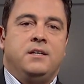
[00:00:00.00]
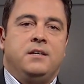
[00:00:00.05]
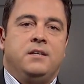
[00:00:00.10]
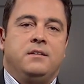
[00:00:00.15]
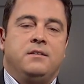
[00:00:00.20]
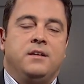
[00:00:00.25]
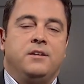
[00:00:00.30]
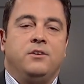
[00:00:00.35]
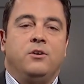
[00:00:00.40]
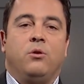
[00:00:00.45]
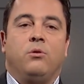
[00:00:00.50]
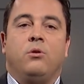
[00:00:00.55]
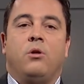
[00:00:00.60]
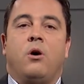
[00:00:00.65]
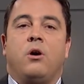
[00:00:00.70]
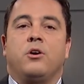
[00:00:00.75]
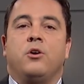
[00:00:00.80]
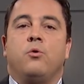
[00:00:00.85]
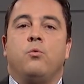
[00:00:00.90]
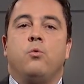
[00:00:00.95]
that no
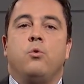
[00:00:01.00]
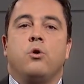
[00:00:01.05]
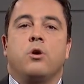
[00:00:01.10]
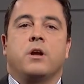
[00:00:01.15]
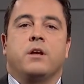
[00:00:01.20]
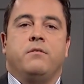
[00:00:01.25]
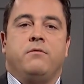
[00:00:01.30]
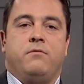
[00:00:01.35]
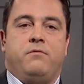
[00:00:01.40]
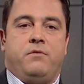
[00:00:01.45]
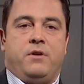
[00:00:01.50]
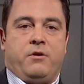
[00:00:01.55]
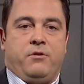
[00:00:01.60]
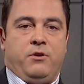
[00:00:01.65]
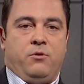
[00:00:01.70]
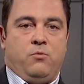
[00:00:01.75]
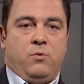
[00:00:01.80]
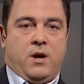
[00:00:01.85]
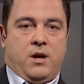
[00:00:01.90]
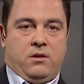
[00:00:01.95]
longer work very
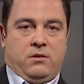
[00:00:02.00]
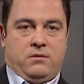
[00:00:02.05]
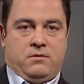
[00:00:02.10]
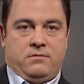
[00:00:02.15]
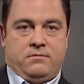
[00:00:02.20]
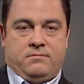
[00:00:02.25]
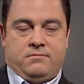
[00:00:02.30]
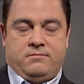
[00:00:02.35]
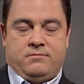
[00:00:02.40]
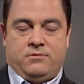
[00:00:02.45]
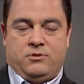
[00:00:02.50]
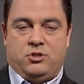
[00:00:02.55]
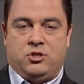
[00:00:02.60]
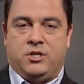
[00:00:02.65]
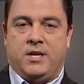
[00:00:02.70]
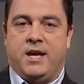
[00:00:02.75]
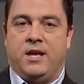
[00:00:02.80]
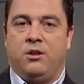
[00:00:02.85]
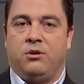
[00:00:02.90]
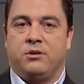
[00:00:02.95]
well.
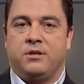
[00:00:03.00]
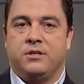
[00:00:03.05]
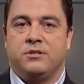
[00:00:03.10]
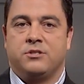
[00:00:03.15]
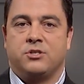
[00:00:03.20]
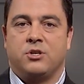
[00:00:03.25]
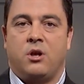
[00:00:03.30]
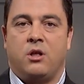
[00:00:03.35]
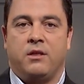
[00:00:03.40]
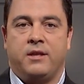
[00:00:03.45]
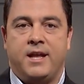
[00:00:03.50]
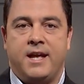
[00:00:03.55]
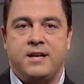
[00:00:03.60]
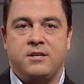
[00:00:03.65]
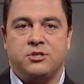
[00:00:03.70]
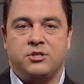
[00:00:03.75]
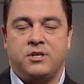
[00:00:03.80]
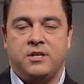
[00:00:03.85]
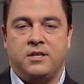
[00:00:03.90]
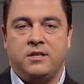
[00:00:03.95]
Channel
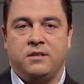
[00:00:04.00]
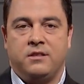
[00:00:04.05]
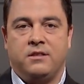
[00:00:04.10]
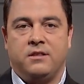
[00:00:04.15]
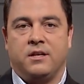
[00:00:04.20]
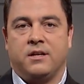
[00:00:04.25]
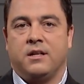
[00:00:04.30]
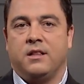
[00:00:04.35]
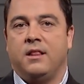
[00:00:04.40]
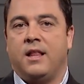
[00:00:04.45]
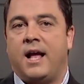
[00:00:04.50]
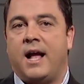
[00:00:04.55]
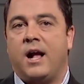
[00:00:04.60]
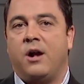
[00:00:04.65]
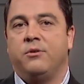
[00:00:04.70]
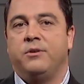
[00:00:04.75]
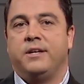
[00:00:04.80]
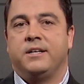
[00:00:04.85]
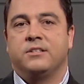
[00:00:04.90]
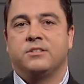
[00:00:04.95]
consolidation, the
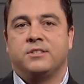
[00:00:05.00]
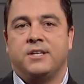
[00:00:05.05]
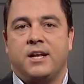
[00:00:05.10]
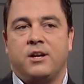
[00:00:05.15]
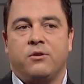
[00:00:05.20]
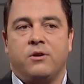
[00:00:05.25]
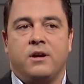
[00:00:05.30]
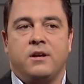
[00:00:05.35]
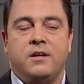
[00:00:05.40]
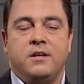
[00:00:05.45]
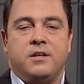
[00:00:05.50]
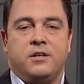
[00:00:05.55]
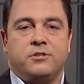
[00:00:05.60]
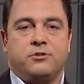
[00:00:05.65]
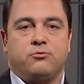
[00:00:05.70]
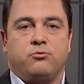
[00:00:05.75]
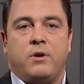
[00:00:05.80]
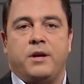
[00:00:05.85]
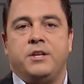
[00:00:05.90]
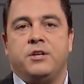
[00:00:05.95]
cloud, etc., is
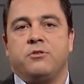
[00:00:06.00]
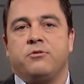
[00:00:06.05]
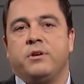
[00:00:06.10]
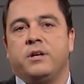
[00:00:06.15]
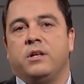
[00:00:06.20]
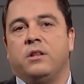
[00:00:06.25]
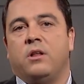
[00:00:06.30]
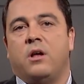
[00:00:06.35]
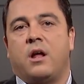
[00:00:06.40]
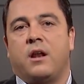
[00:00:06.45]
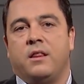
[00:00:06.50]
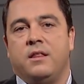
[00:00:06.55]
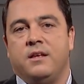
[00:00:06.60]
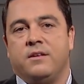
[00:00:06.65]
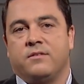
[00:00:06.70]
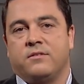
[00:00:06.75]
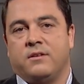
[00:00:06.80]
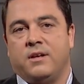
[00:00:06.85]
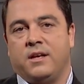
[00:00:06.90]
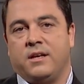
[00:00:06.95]
rendering a lot of
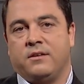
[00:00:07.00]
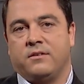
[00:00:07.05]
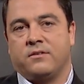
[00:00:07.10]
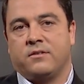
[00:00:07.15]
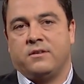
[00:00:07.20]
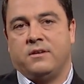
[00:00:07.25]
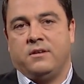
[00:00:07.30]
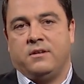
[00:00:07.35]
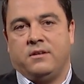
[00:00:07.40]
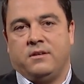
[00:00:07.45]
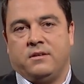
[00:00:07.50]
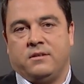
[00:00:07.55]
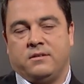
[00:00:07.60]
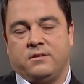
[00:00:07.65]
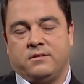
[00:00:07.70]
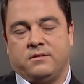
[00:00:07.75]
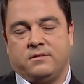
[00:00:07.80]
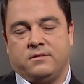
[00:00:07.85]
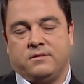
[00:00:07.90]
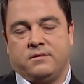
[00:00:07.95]
these things
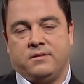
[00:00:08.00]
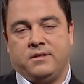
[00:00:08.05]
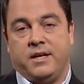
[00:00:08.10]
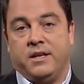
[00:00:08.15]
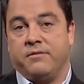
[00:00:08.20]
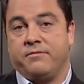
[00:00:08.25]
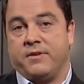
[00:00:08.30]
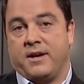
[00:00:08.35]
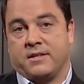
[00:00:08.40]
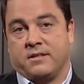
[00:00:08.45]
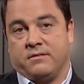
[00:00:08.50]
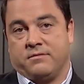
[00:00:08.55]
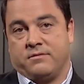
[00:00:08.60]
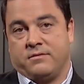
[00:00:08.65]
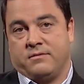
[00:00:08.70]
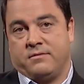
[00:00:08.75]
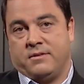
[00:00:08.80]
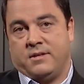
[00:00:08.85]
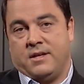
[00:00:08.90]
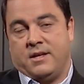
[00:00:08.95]
ineffective.
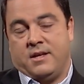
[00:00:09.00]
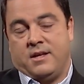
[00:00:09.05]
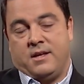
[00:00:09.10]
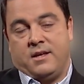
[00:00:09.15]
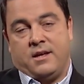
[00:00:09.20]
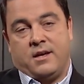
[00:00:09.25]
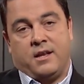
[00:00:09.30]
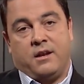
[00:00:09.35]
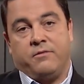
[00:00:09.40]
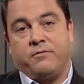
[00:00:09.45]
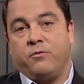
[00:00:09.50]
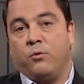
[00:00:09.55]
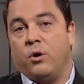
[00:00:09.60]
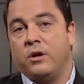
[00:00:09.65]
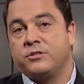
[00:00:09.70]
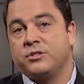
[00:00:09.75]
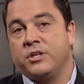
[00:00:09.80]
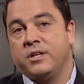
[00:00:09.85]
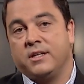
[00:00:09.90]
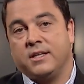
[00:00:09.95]
And
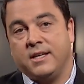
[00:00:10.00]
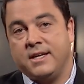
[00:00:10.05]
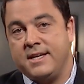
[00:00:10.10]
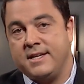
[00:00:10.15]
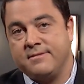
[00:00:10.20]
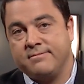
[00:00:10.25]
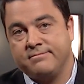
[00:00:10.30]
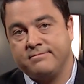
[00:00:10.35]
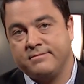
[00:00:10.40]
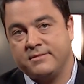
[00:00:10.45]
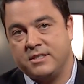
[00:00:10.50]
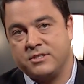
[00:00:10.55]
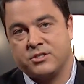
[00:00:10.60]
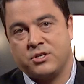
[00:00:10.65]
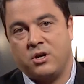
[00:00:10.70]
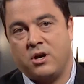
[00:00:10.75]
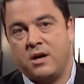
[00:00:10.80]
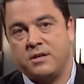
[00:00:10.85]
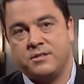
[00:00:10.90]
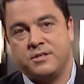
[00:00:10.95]
unfortunately, this
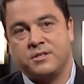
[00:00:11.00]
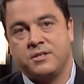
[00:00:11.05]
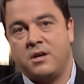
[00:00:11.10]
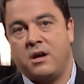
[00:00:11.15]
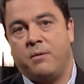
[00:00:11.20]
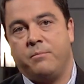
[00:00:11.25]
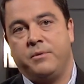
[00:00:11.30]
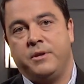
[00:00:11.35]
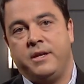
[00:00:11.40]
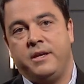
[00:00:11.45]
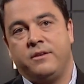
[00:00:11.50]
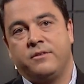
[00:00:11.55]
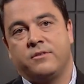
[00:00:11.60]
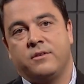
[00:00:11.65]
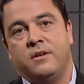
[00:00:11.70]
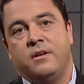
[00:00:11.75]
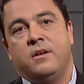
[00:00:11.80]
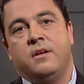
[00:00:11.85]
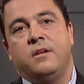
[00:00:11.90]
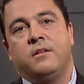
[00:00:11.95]
causes companies
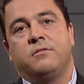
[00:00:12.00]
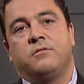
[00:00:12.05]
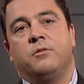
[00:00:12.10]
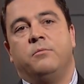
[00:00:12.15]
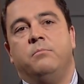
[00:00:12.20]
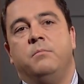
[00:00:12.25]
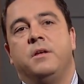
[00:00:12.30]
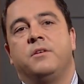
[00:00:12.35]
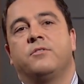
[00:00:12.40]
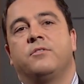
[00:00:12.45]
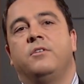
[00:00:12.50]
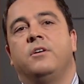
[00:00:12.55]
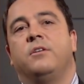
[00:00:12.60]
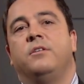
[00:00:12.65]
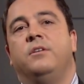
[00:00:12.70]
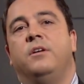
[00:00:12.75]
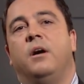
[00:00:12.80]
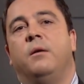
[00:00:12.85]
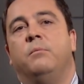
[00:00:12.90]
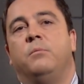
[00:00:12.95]
to miss their
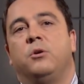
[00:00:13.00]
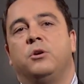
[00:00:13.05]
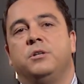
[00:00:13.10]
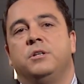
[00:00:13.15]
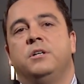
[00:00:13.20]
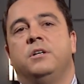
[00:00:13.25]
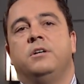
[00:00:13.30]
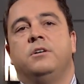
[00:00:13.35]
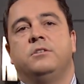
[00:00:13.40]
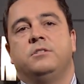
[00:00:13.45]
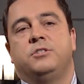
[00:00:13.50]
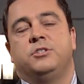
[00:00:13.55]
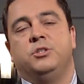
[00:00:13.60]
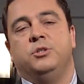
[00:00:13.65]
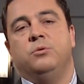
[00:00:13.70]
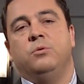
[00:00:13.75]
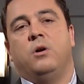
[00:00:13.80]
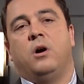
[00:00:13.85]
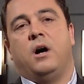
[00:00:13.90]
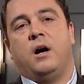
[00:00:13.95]
number
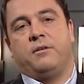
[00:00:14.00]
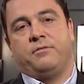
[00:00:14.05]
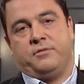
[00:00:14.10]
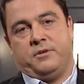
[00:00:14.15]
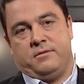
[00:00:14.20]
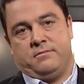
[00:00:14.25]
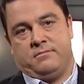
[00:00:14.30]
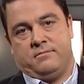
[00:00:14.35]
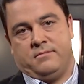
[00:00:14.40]
too often.